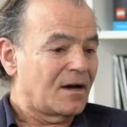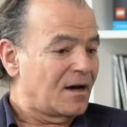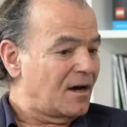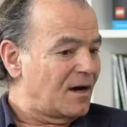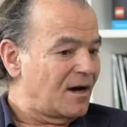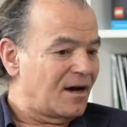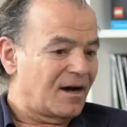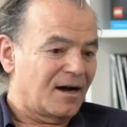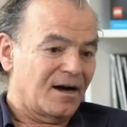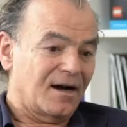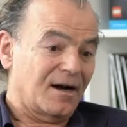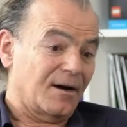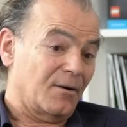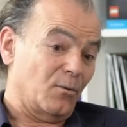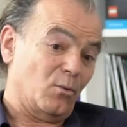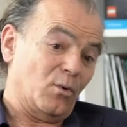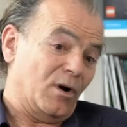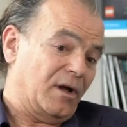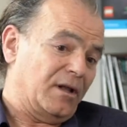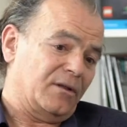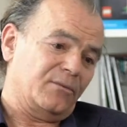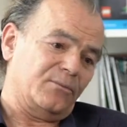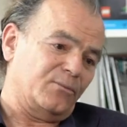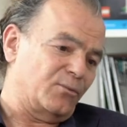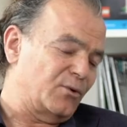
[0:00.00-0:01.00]

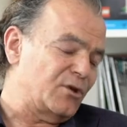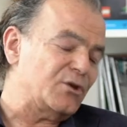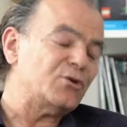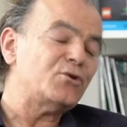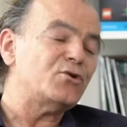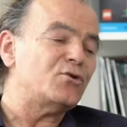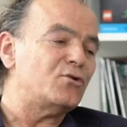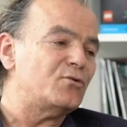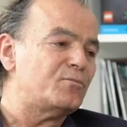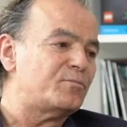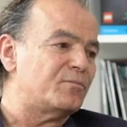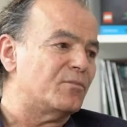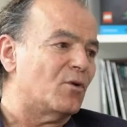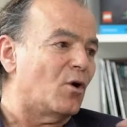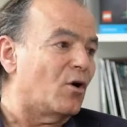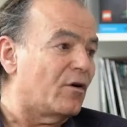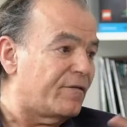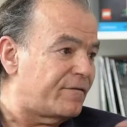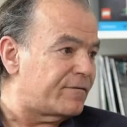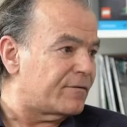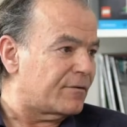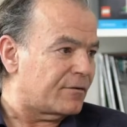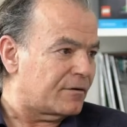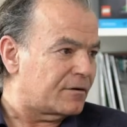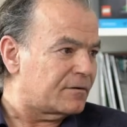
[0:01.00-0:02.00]
Well, we do
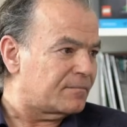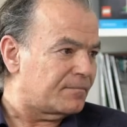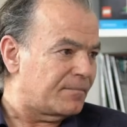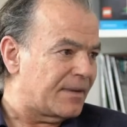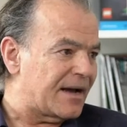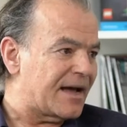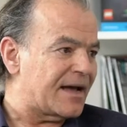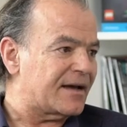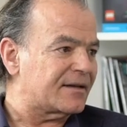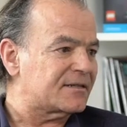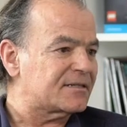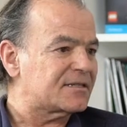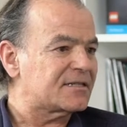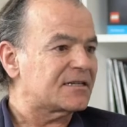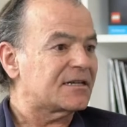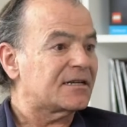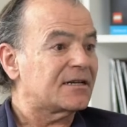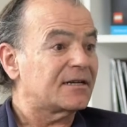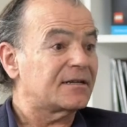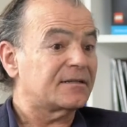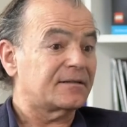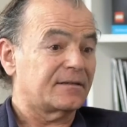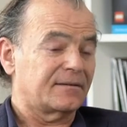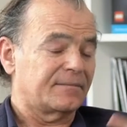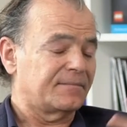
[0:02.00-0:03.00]
offer banks
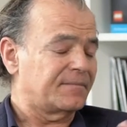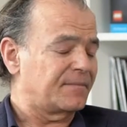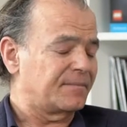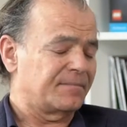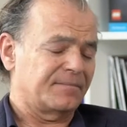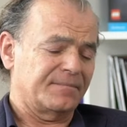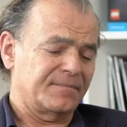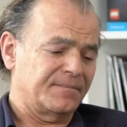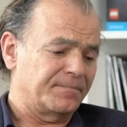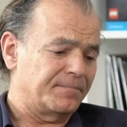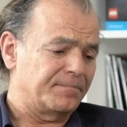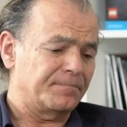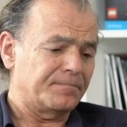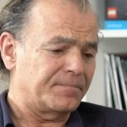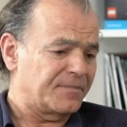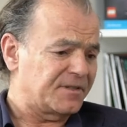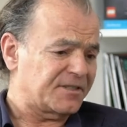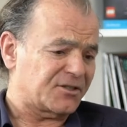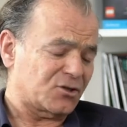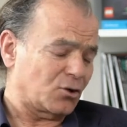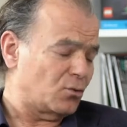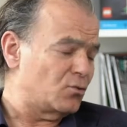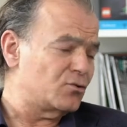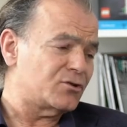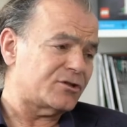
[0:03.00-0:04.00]

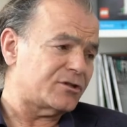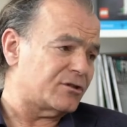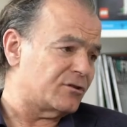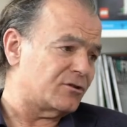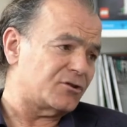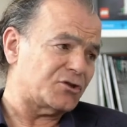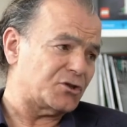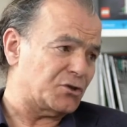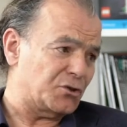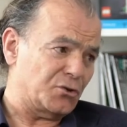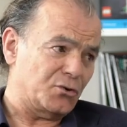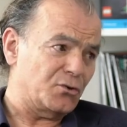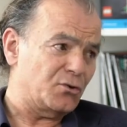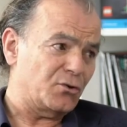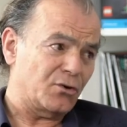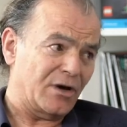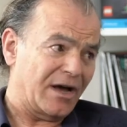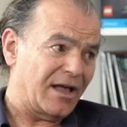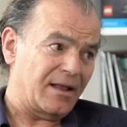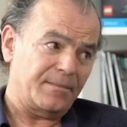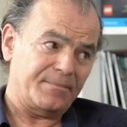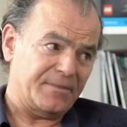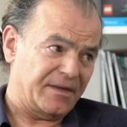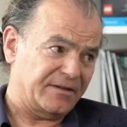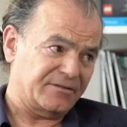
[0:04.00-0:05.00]
solutions to
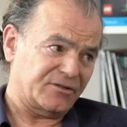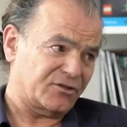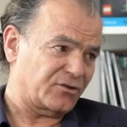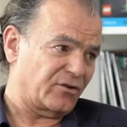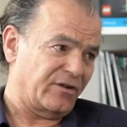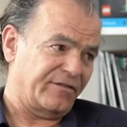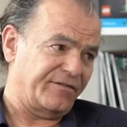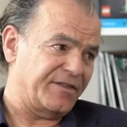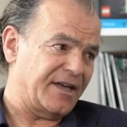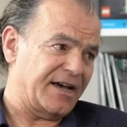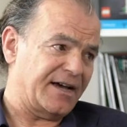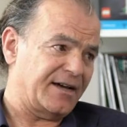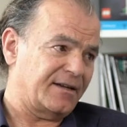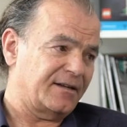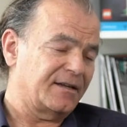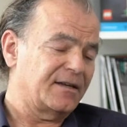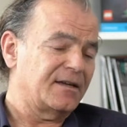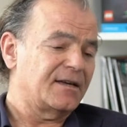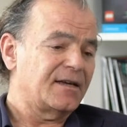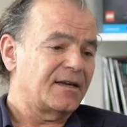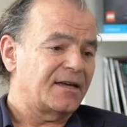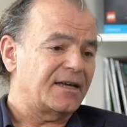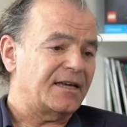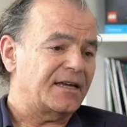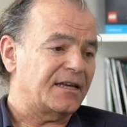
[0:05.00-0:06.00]
help them solve that
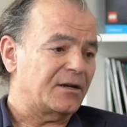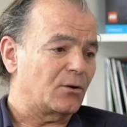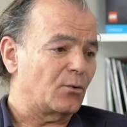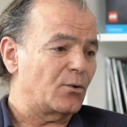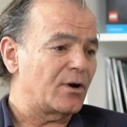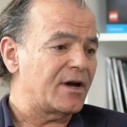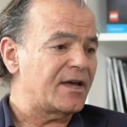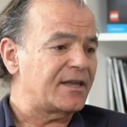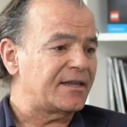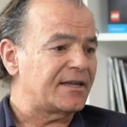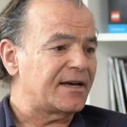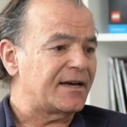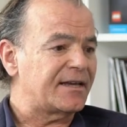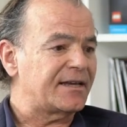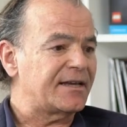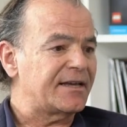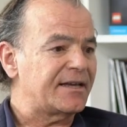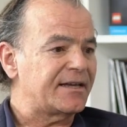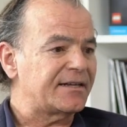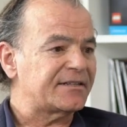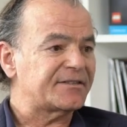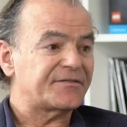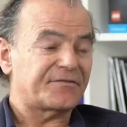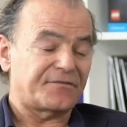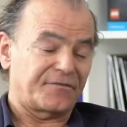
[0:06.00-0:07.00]
in a way that
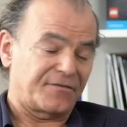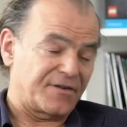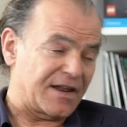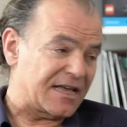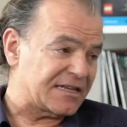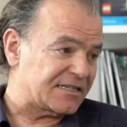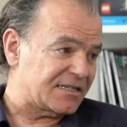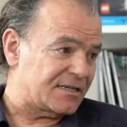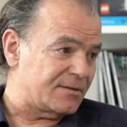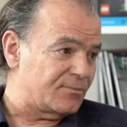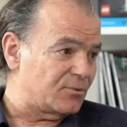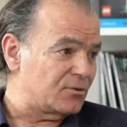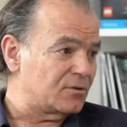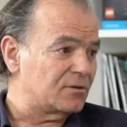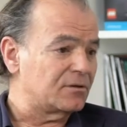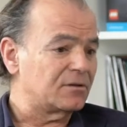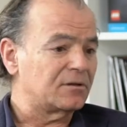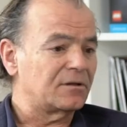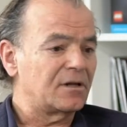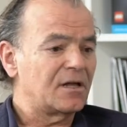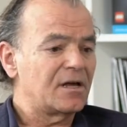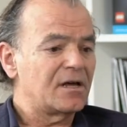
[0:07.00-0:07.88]
is flexible.